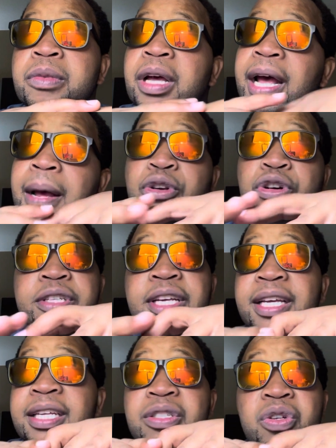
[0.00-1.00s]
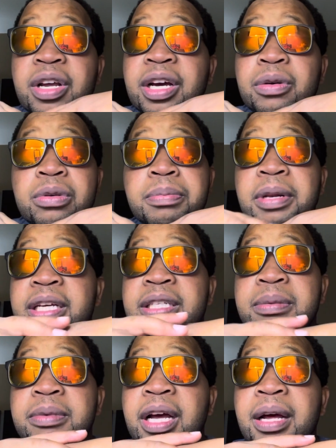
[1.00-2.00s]
I'm not saying it's not a good place,
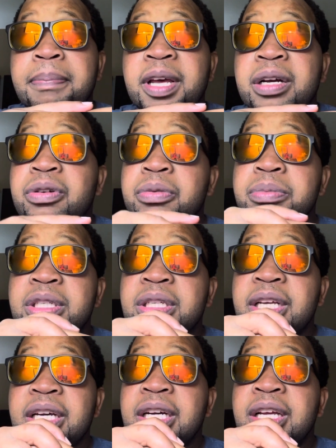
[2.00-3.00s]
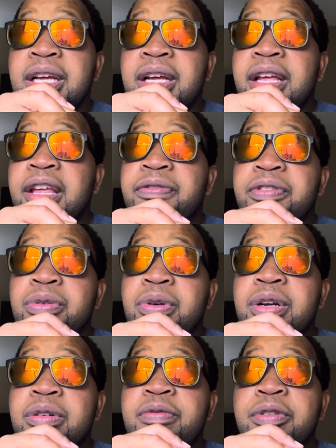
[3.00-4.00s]
make no mistake. If it were
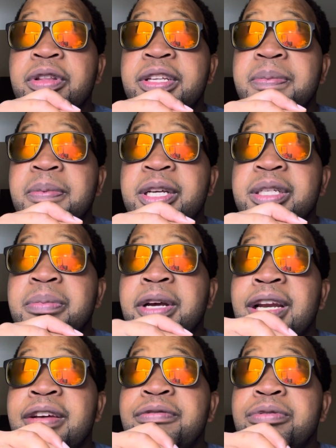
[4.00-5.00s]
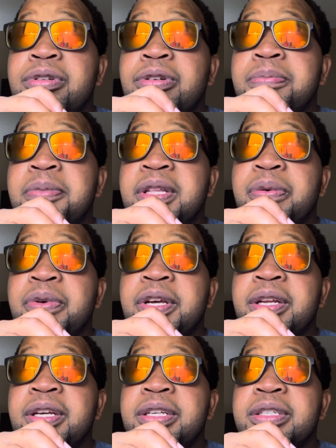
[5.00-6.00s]
not for this place, my life would not be the way
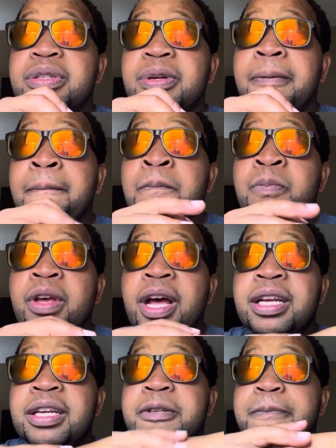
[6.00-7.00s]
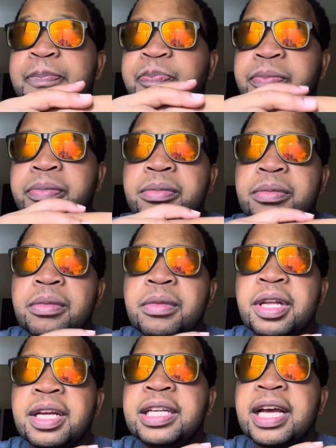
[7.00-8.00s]
it is. So, and
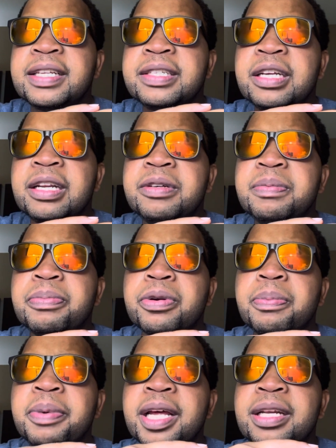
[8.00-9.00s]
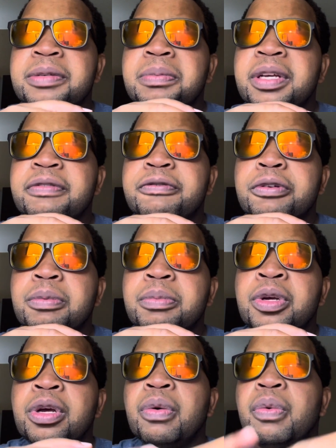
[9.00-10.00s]
it has really propelled me from
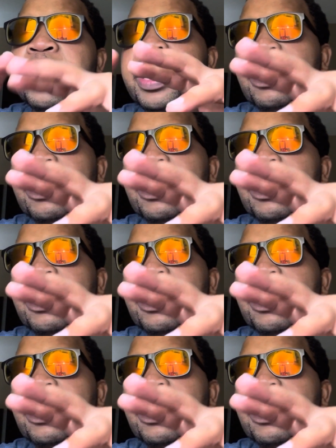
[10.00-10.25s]
where I